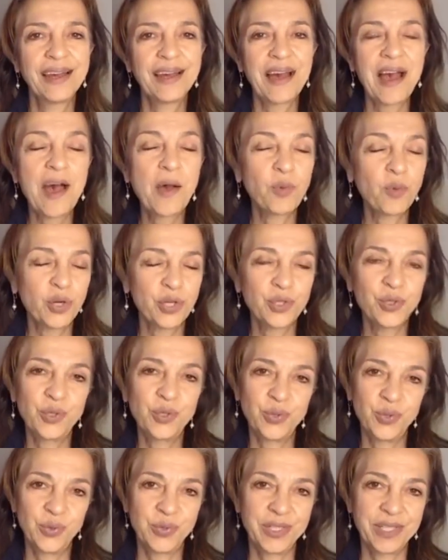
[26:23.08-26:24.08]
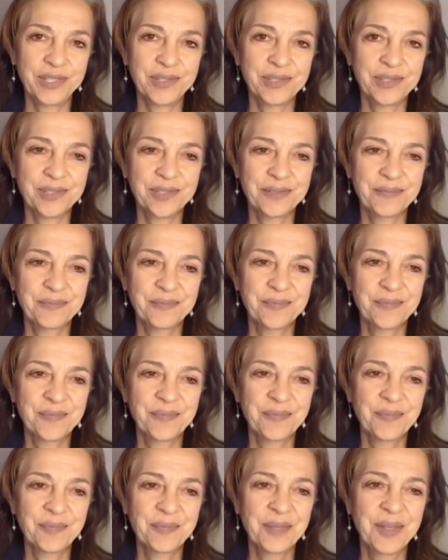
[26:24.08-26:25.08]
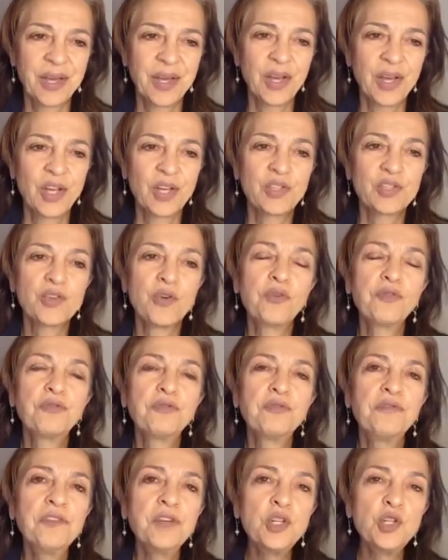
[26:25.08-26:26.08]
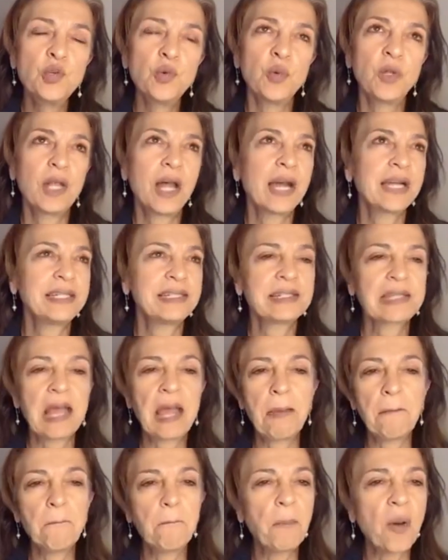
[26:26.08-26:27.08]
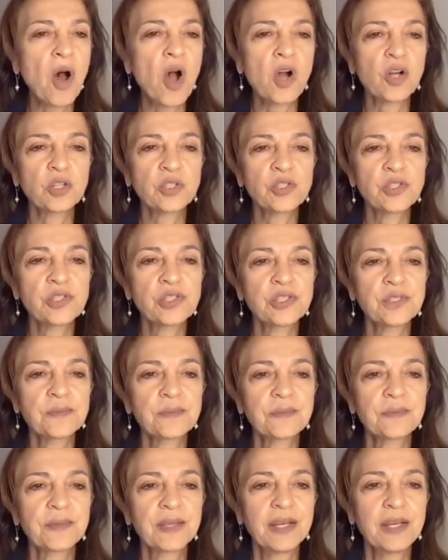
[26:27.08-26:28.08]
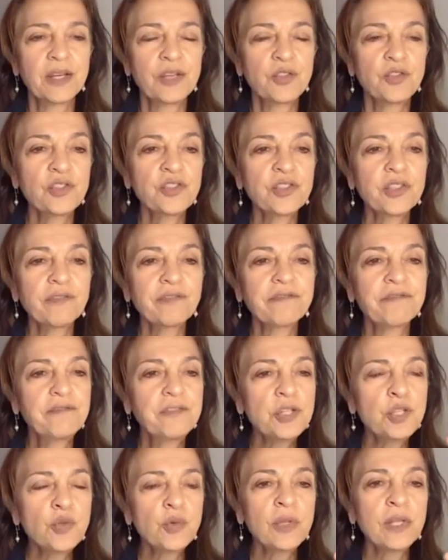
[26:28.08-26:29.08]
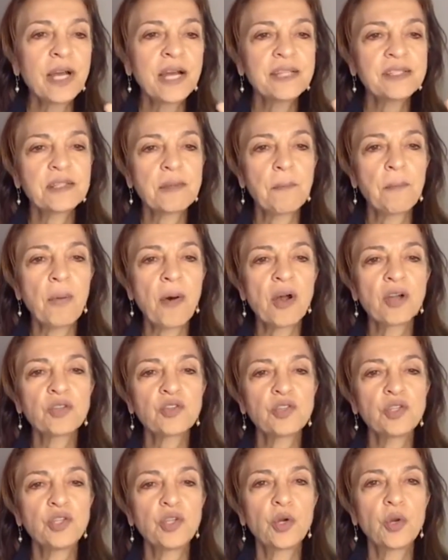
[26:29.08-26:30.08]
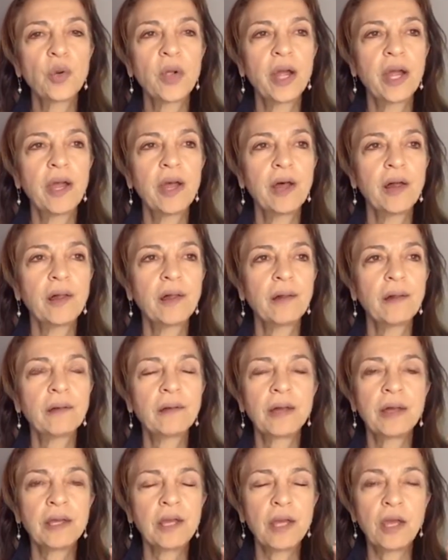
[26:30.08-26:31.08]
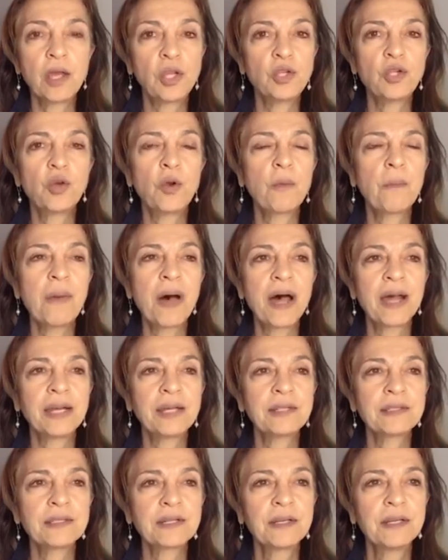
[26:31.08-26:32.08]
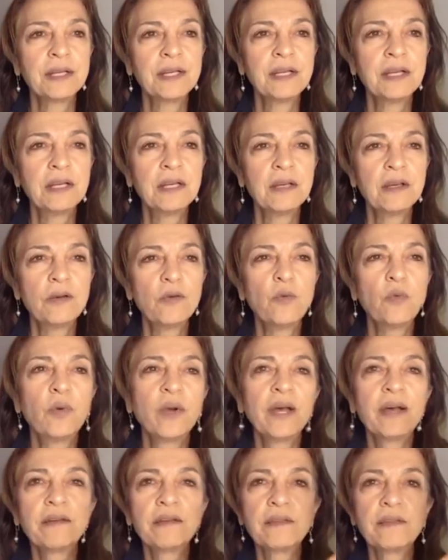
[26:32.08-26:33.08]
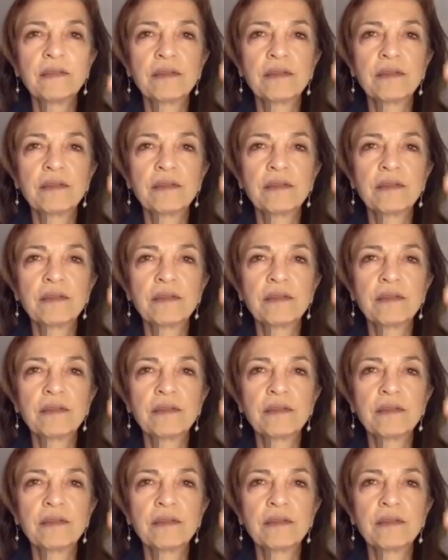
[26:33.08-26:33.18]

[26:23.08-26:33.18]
I want to do this. So visualize a box. Just visualize a box in your mind with